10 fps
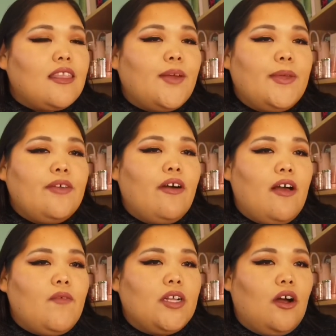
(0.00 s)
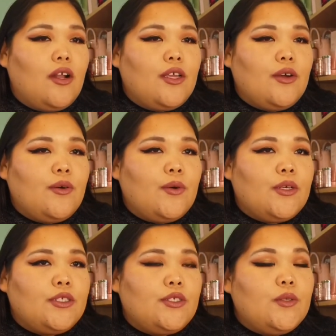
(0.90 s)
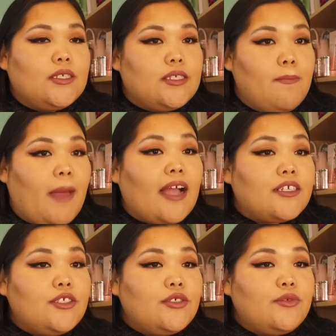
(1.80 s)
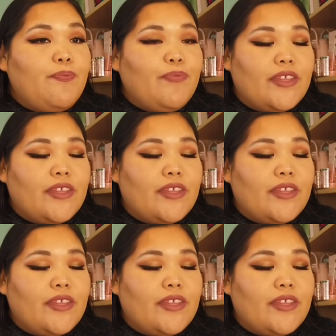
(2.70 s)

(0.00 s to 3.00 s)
That way you have an audio to listen back to